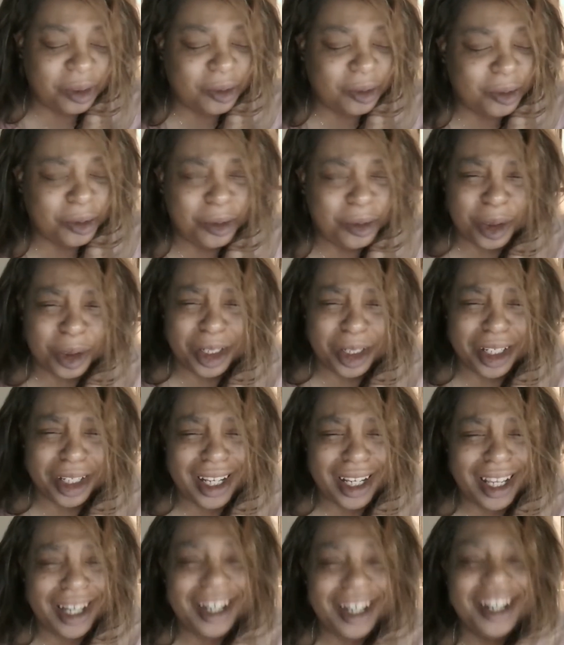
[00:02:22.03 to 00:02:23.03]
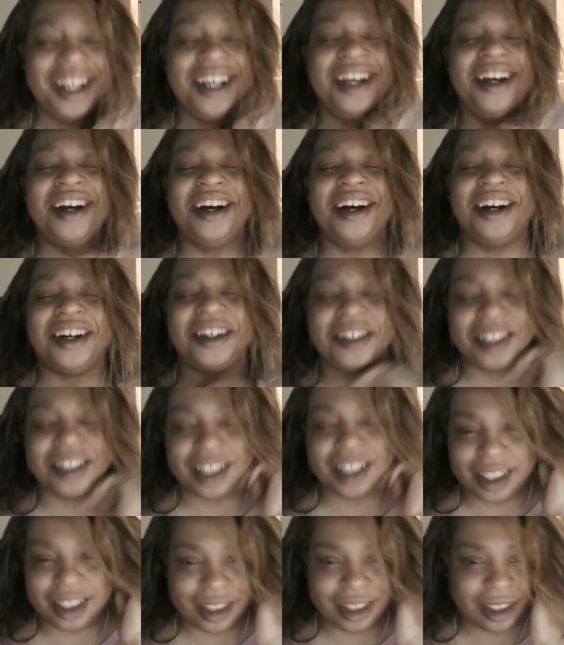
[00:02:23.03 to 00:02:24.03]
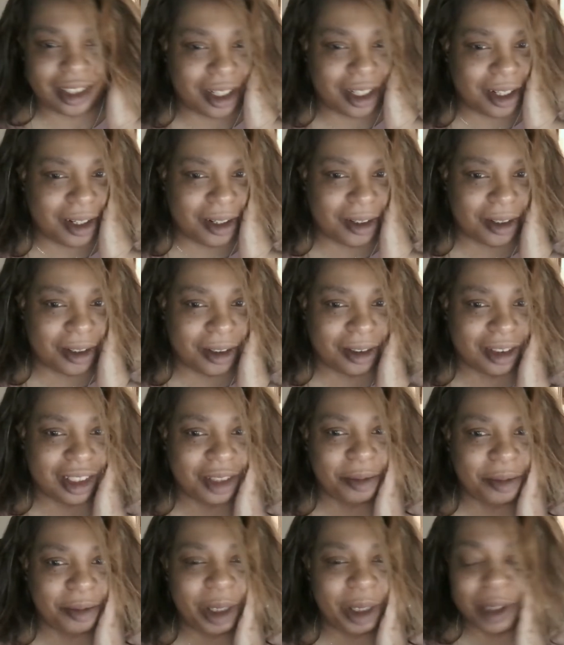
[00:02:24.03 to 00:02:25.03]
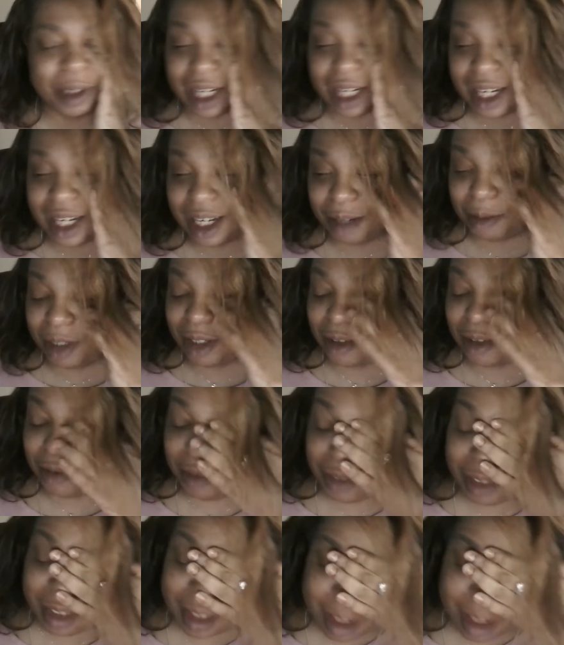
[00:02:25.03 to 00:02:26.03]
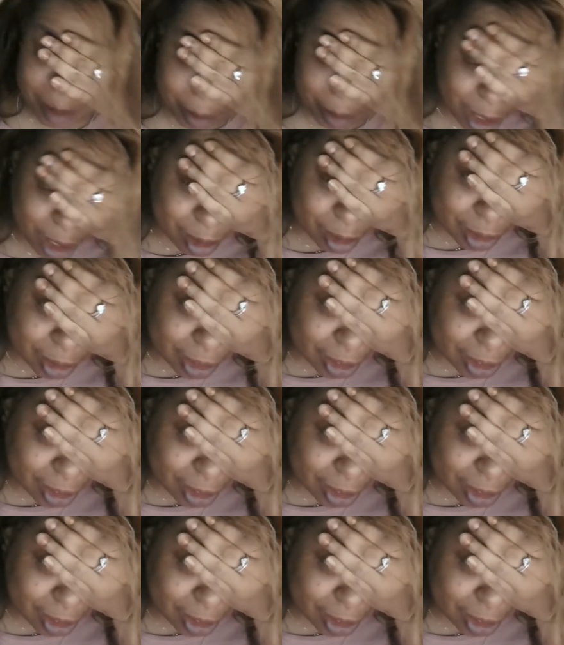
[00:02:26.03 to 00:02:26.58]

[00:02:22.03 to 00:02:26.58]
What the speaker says: What? Okay, so maybe I'm lost in